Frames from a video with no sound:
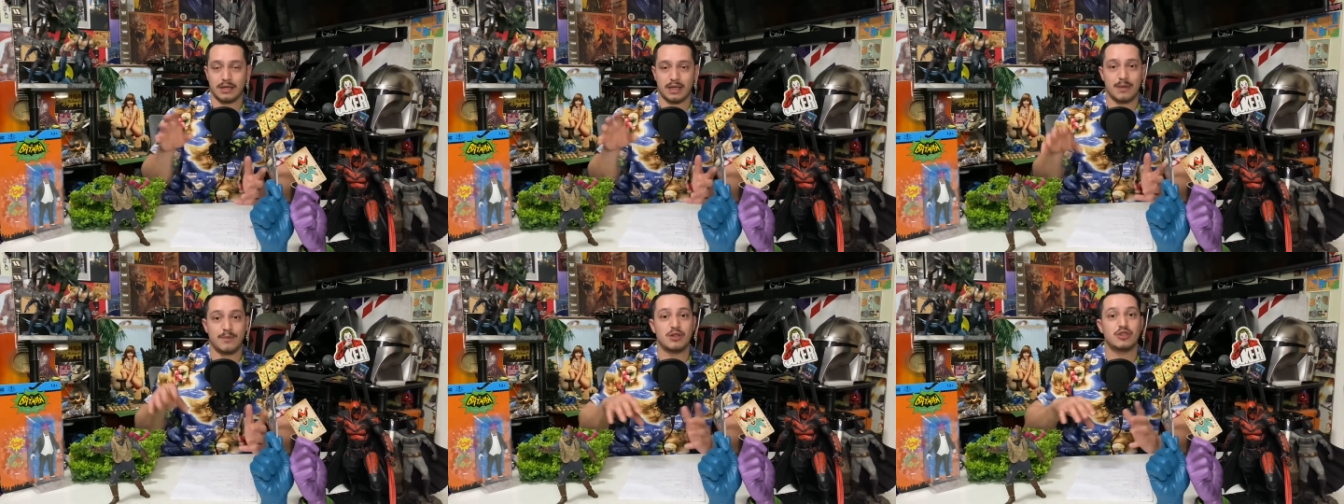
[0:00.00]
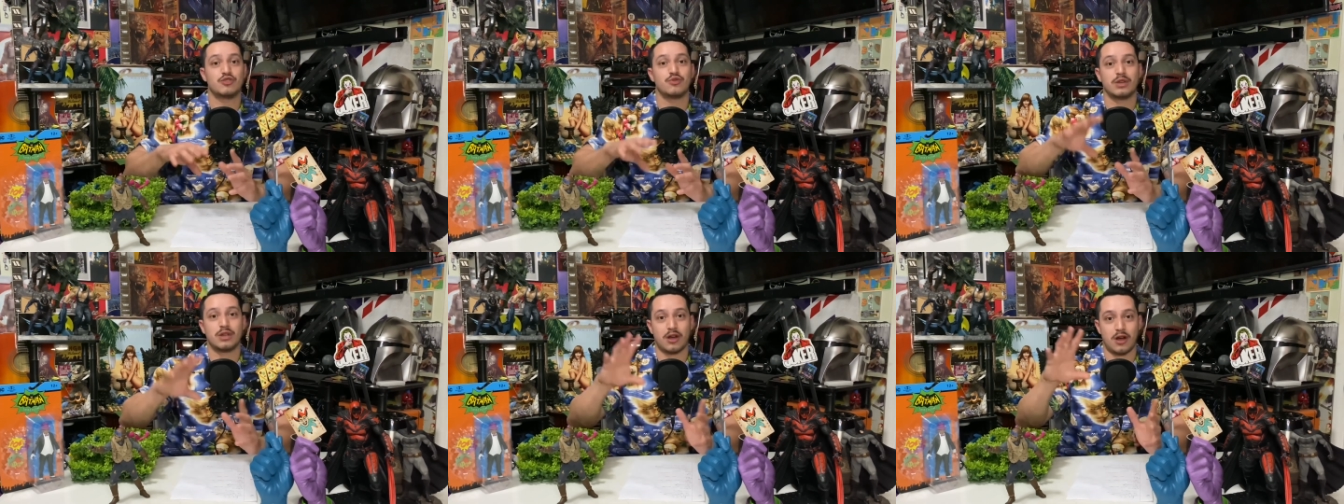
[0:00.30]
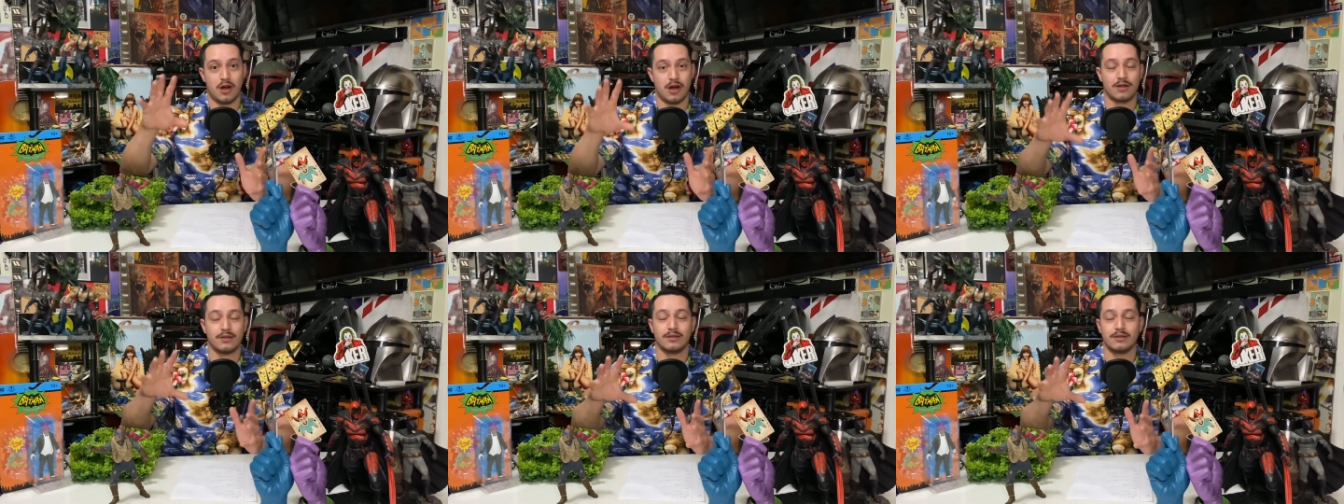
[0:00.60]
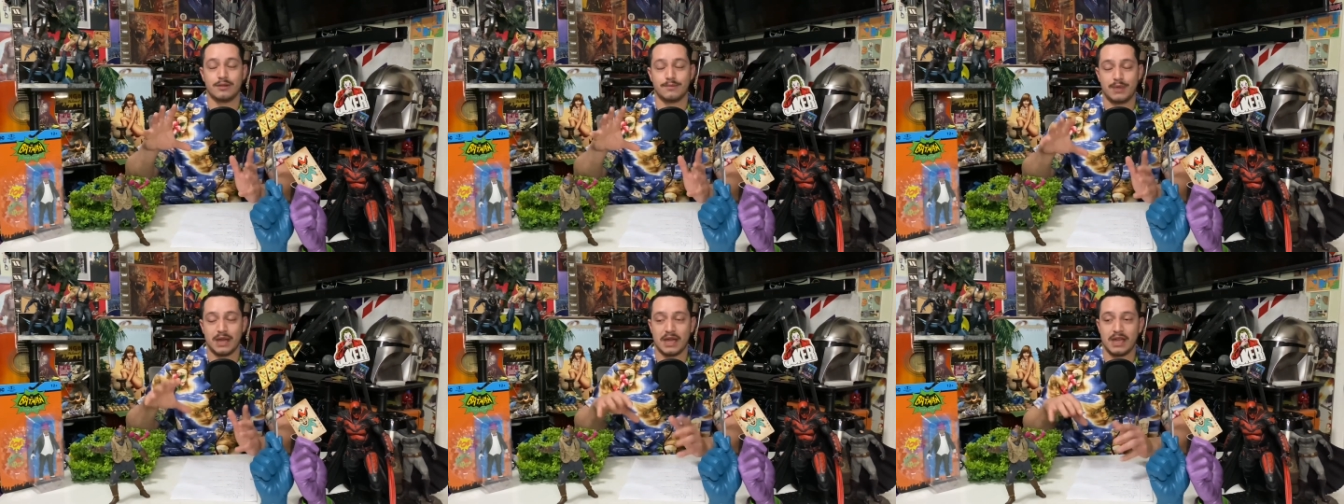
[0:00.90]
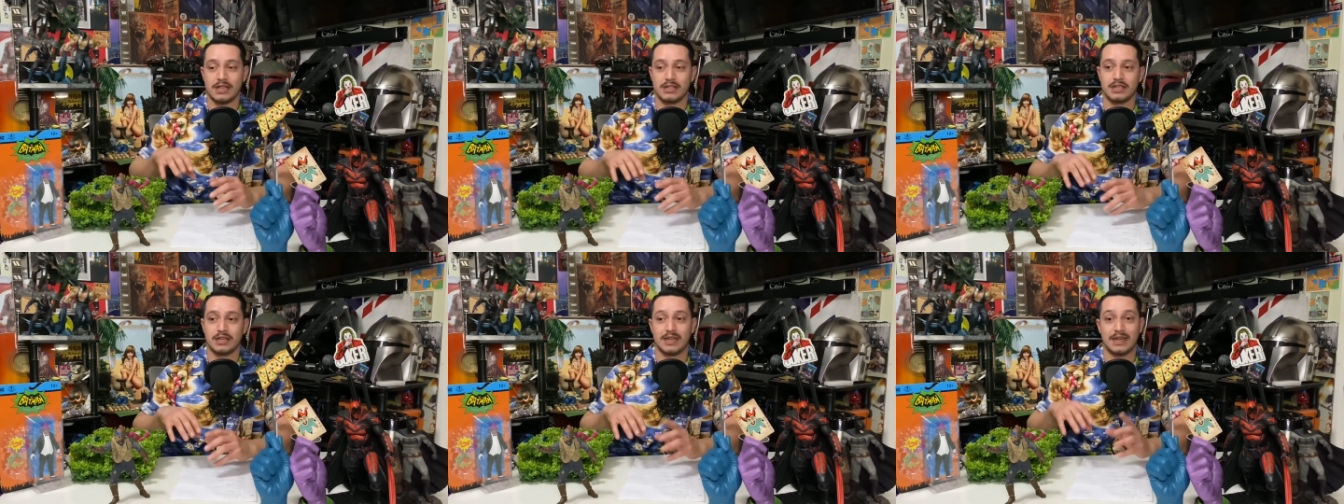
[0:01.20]
imagery on the
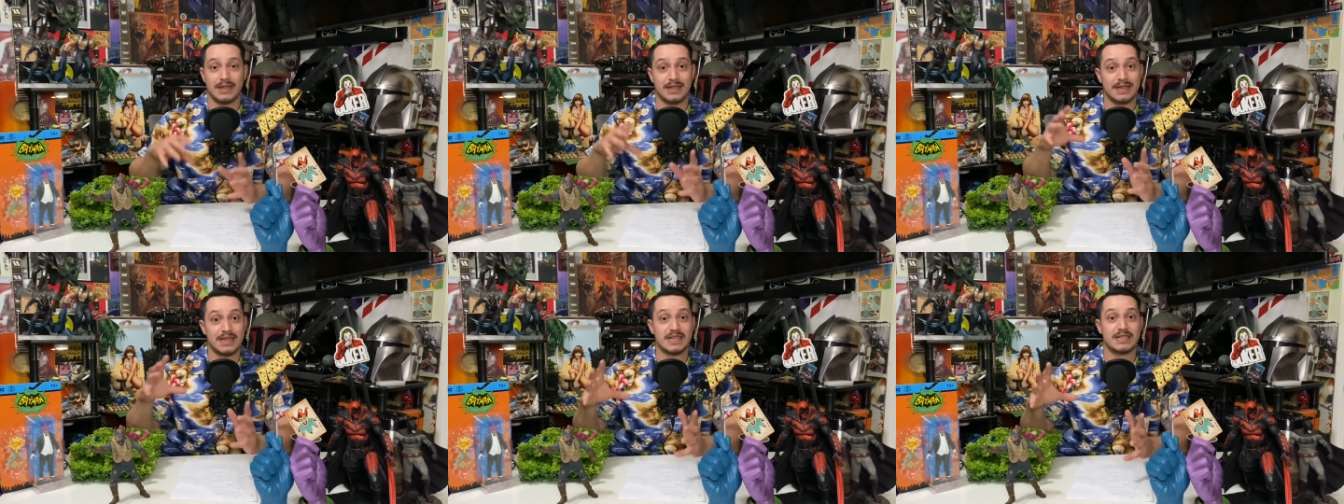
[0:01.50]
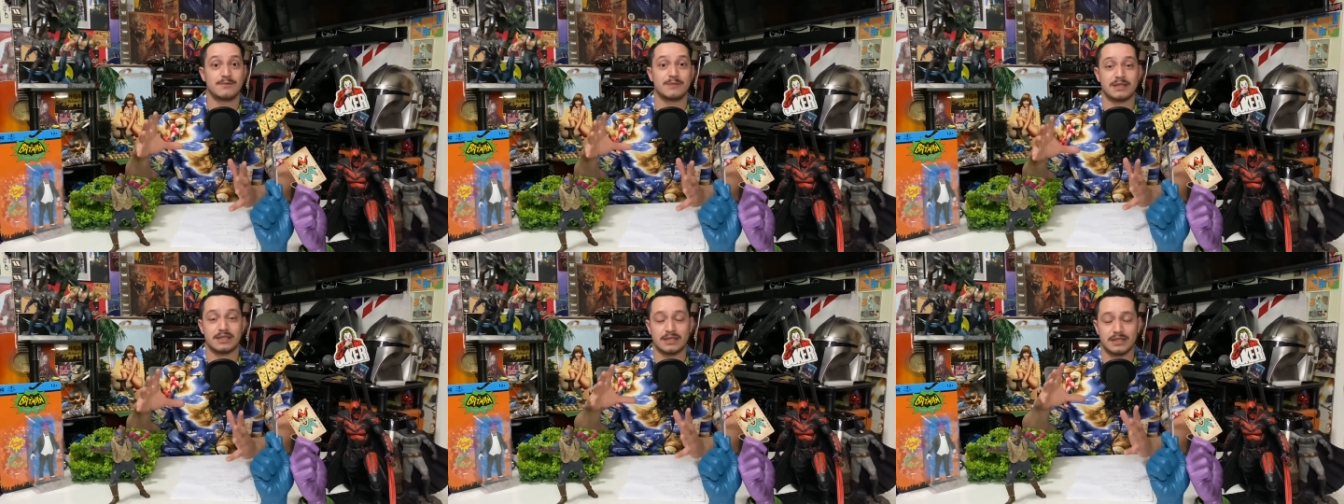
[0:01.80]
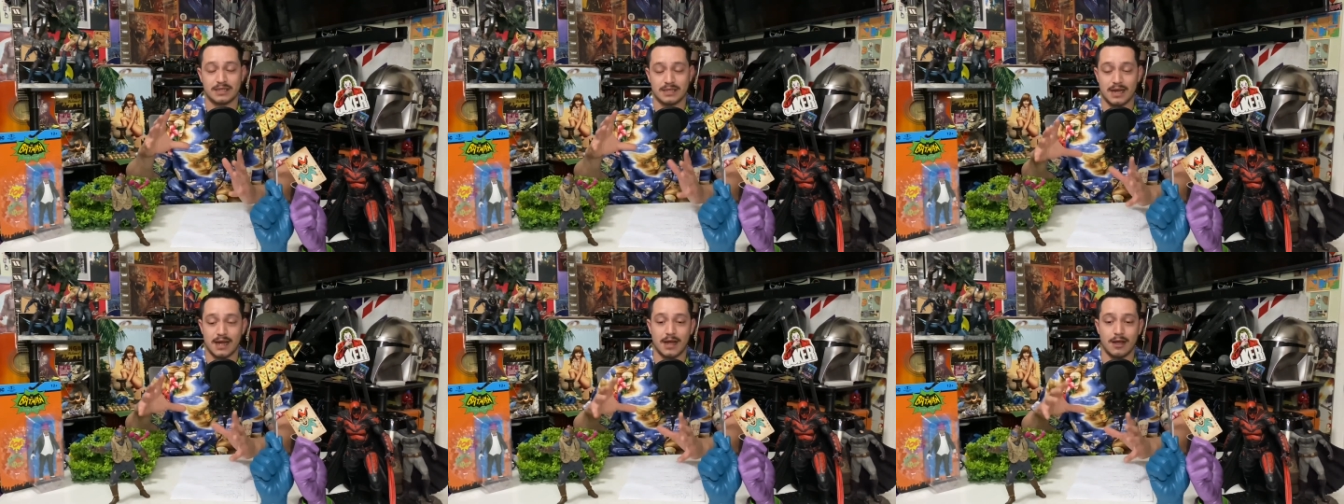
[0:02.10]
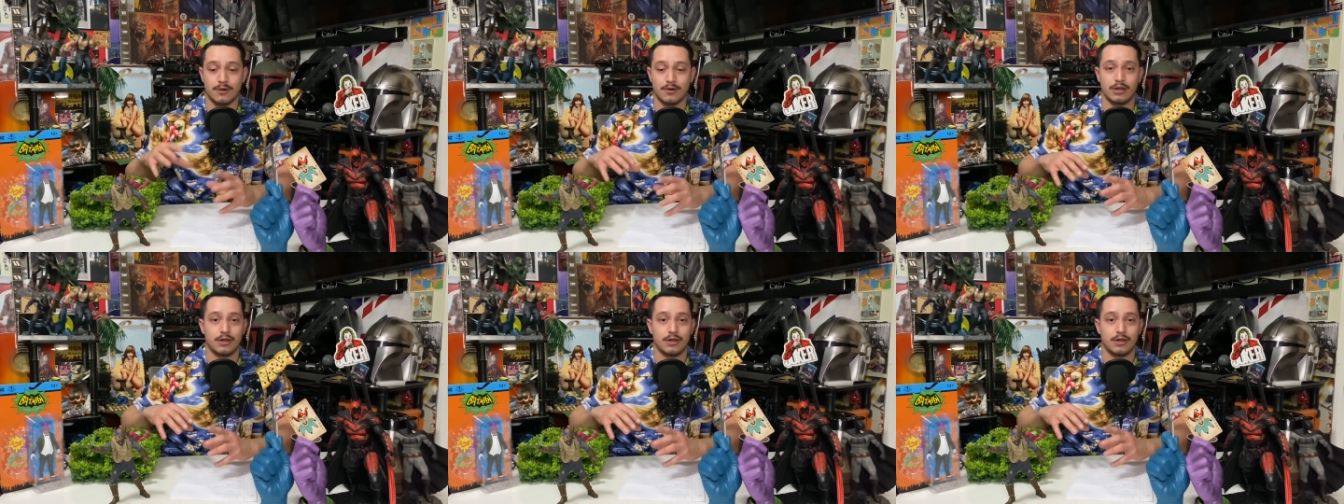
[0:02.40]
page in Eastman's style.